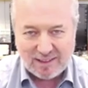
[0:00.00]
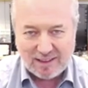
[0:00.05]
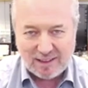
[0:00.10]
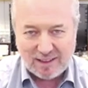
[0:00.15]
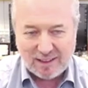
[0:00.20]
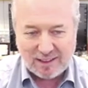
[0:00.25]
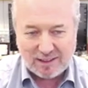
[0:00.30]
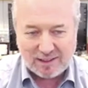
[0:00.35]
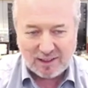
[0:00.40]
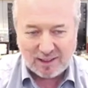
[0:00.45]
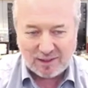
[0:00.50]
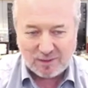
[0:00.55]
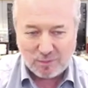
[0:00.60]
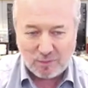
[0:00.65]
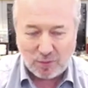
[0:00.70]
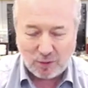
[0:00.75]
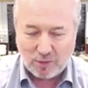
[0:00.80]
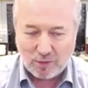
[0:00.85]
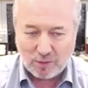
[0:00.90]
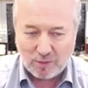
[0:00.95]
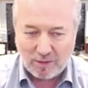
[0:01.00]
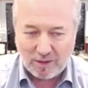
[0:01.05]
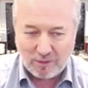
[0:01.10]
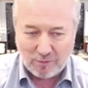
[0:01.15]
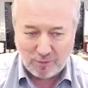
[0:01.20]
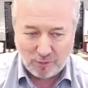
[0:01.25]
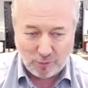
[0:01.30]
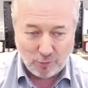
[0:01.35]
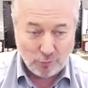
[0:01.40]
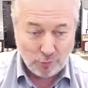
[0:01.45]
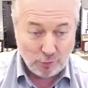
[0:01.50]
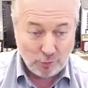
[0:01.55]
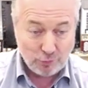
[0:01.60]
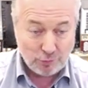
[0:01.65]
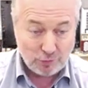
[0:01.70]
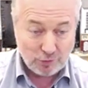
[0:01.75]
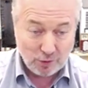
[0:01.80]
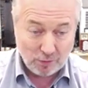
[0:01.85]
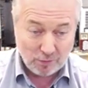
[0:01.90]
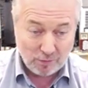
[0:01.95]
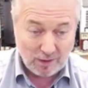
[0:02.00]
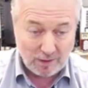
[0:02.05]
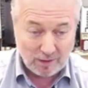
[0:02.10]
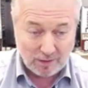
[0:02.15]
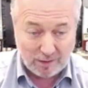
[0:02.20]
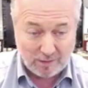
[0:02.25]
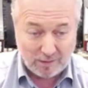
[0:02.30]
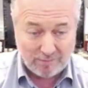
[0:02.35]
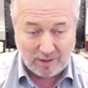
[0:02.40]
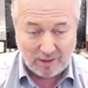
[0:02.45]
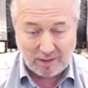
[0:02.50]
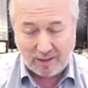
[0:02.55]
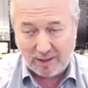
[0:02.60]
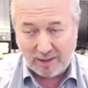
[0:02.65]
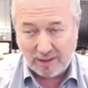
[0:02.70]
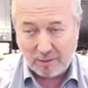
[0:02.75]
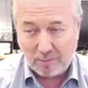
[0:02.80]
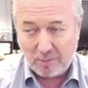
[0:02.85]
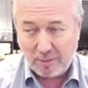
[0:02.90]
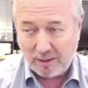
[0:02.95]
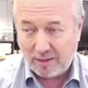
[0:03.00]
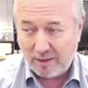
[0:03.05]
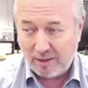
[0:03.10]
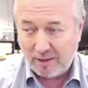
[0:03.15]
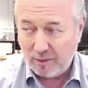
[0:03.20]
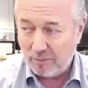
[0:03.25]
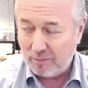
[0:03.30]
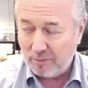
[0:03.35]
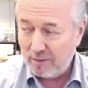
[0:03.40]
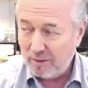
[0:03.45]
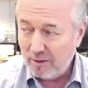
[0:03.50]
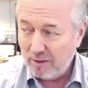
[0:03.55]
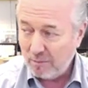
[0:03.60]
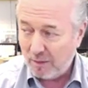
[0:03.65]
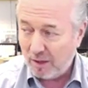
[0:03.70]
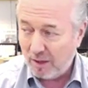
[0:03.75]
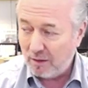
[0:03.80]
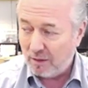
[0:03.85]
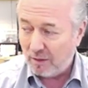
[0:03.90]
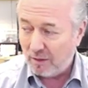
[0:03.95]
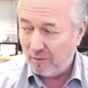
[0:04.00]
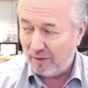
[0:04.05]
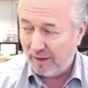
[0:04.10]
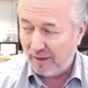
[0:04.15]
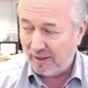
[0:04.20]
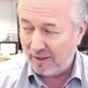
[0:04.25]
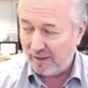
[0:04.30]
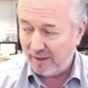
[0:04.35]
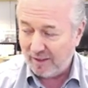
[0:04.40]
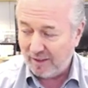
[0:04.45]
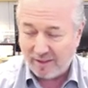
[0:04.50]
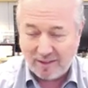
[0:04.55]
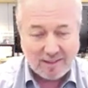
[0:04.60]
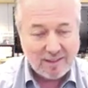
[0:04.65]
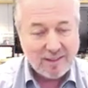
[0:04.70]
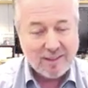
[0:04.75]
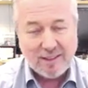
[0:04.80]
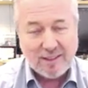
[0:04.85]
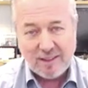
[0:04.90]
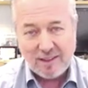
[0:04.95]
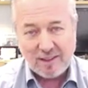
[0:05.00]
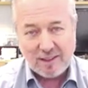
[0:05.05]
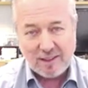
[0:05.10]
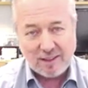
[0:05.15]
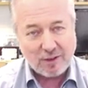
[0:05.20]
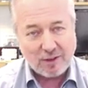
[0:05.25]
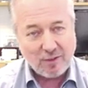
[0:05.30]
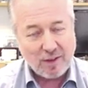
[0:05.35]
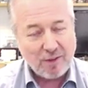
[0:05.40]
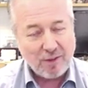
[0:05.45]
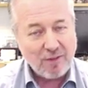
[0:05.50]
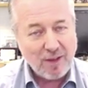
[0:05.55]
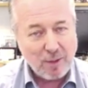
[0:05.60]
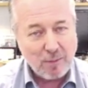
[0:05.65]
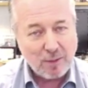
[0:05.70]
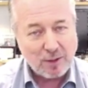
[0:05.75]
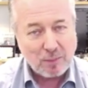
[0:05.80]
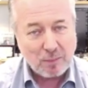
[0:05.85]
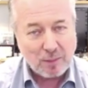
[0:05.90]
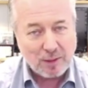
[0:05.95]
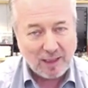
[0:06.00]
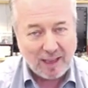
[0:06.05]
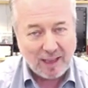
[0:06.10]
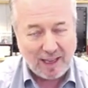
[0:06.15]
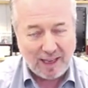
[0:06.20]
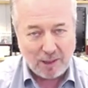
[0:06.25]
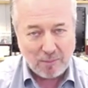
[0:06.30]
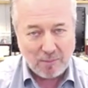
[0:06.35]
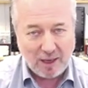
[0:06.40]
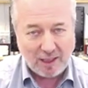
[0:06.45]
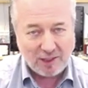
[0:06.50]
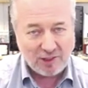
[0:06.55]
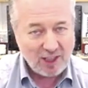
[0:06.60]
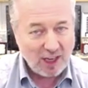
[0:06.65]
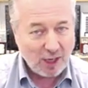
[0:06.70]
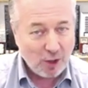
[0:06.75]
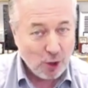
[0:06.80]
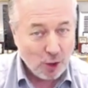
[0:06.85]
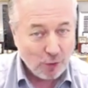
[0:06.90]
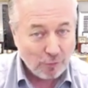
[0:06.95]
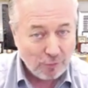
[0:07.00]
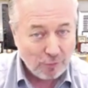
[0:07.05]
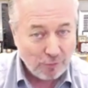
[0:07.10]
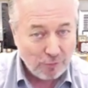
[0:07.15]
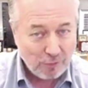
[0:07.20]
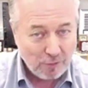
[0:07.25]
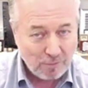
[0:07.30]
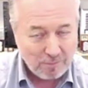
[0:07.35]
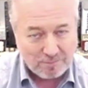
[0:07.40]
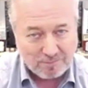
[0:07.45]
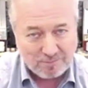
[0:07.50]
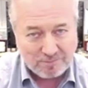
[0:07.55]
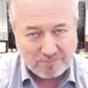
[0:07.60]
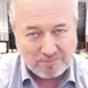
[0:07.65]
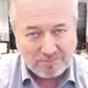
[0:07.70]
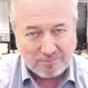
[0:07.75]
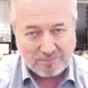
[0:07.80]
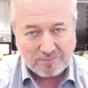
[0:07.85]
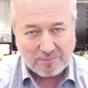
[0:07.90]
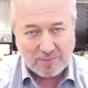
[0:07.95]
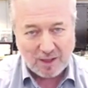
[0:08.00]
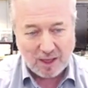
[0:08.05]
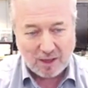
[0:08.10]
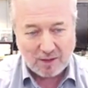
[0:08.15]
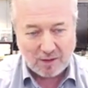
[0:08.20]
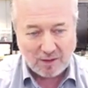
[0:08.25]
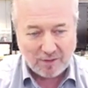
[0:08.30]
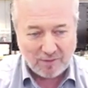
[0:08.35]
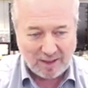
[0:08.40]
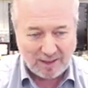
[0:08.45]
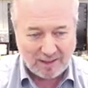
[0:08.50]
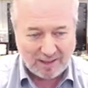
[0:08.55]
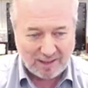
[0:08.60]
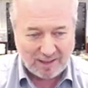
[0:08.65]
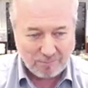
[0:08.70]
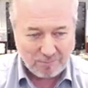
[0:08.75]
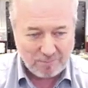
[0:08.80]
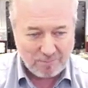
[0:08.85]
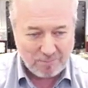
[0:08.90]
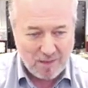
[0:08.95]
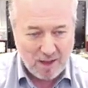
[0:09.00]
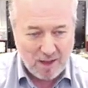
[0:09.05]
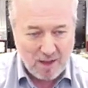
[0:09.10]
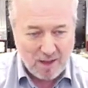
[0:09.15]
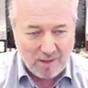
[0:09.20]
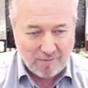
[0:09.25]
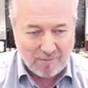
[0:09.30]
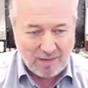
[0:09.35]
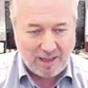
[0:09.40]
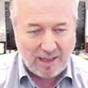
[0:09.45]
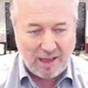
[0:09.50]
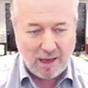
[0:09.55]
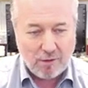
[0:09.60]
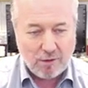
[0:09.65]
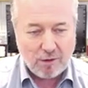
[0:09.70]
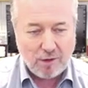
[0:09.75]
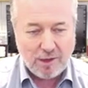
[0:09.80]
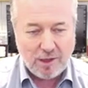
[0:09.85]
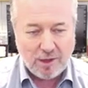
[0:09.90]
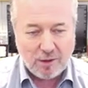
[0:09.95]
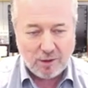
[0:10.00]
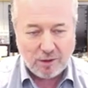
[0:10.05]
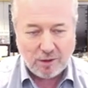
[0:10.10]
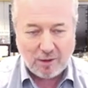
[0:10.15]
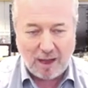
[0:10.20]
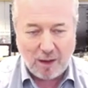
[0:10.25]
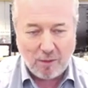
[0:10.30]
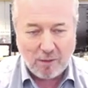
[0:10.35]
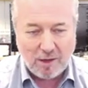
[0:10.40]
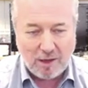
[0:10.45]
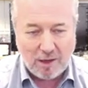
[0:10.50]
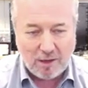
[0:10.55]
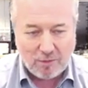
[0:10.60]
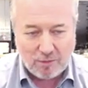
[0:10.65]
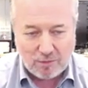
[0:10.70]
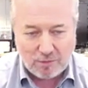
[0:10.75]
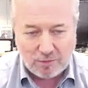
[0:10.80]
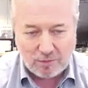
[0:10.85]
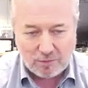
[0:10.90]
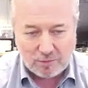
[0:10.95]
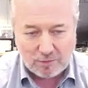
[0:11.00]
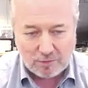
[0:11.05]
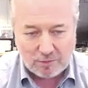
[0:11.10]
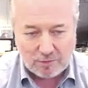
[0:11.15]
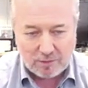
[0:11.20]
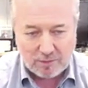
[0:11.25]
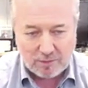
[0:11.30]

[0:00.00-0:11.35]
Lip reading: It's un poco ruso, really, Vania, mi tío, my Uncle Vania. There's a very famous play by Chekhov, Uncle Vania. Vania Arroyo, how are you?